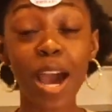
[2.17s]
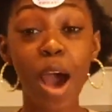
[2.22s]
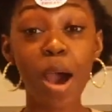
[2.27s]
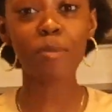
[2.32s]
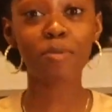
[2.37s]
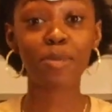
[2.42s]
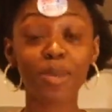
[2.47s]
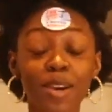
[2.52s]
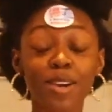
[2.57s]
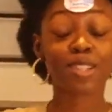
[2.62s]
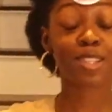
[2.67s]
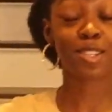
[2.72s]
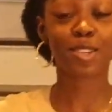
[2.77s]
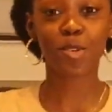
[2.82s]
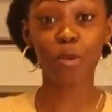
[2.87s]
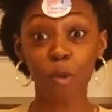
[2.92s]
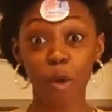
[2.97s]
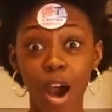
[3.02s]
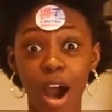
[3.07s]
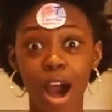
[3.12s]
up,
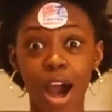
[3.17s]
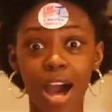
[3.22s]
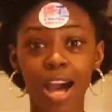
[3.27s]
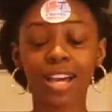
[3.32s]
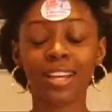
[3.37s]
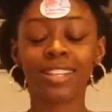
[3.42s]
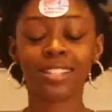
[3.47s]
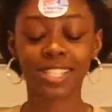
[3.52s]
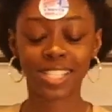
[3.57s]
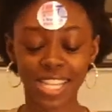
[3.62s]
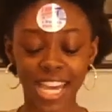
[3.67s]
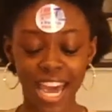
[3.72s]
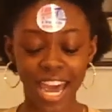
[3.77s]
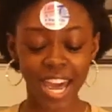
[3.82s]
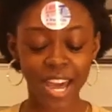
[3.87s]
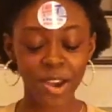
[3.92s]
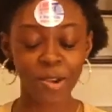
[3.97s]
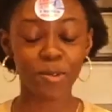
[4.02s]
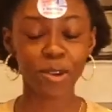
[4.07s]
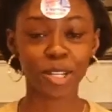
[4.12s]
squad?
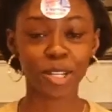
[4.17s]
Today we're